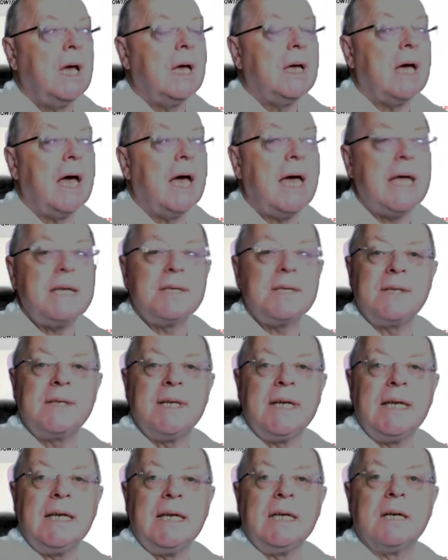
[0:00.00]
And
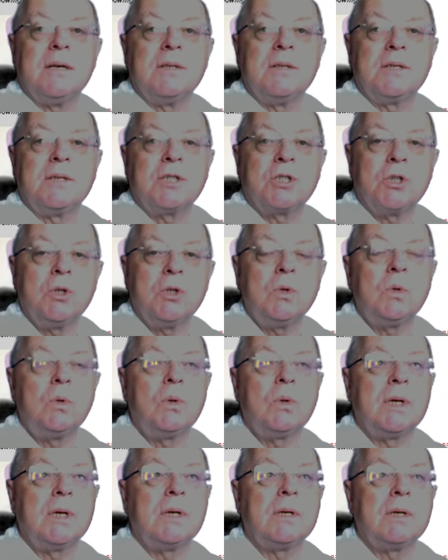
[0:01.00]
the
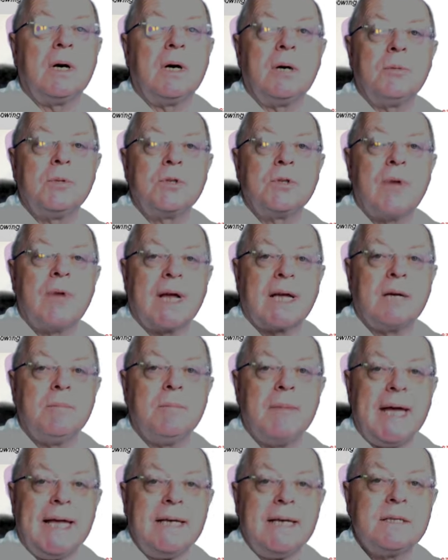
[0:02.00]
tool that I would
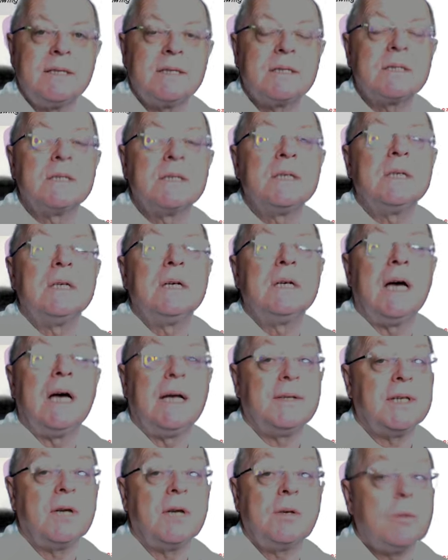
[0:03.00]
recommend,
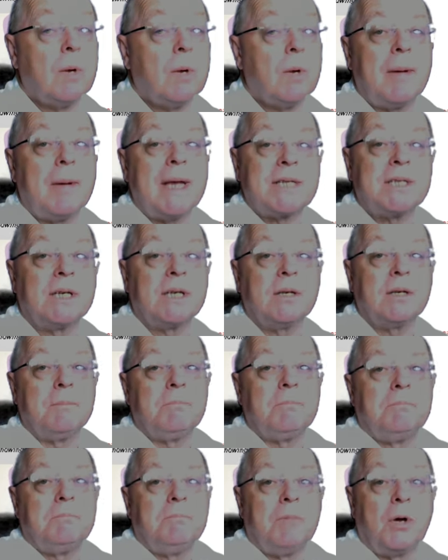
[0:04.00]
and the only one I'm actually going
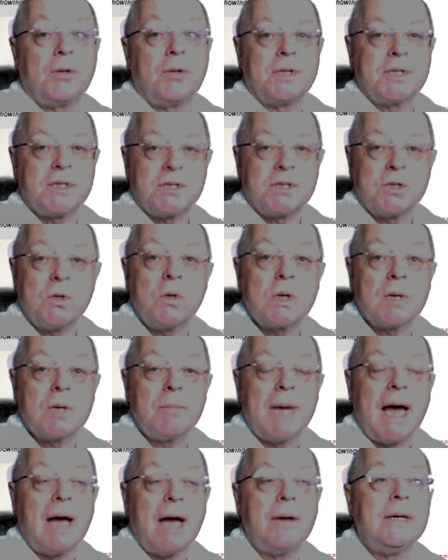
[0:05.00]
to bother to talk
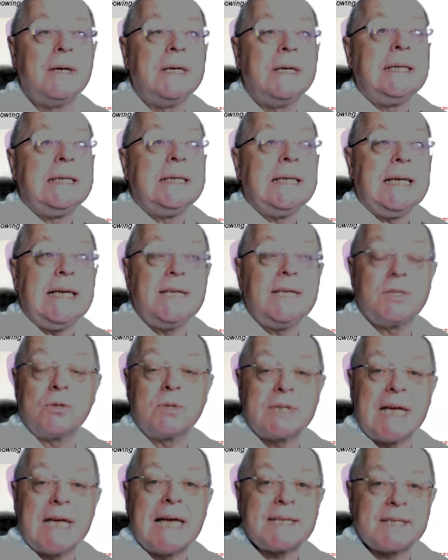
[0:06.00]
about, is
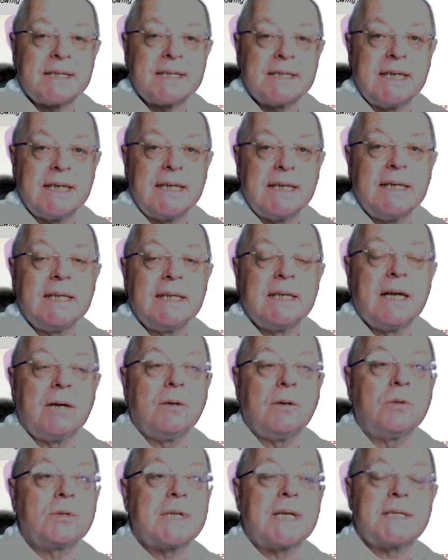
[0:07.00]
Audacity.
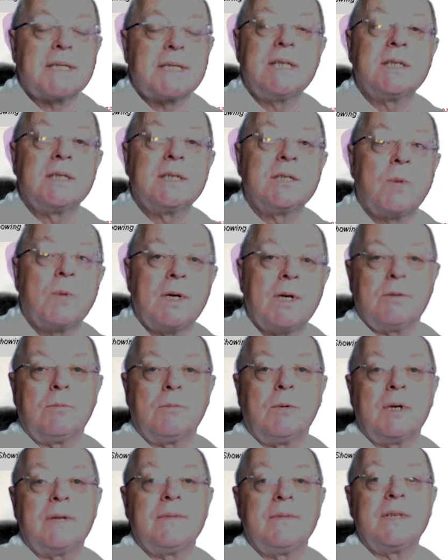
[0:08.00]
Now, Audacity is one
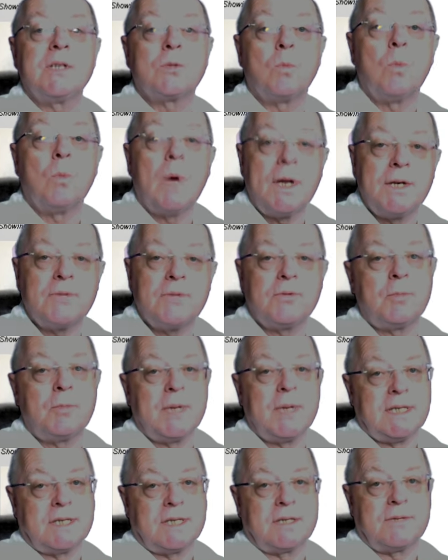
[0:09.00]
of these wonderful
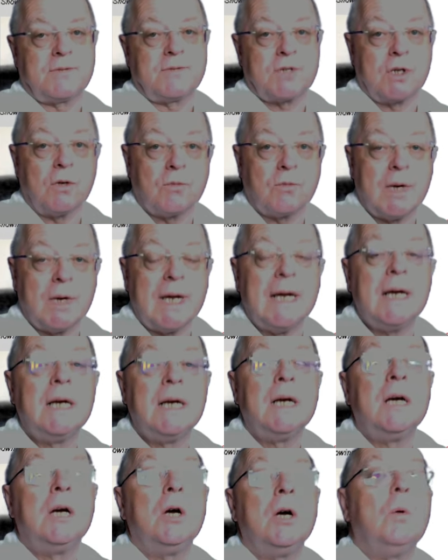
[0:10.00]
pieces of software
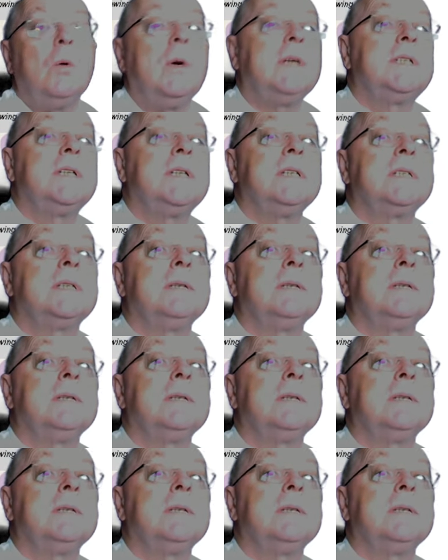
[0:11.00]
which is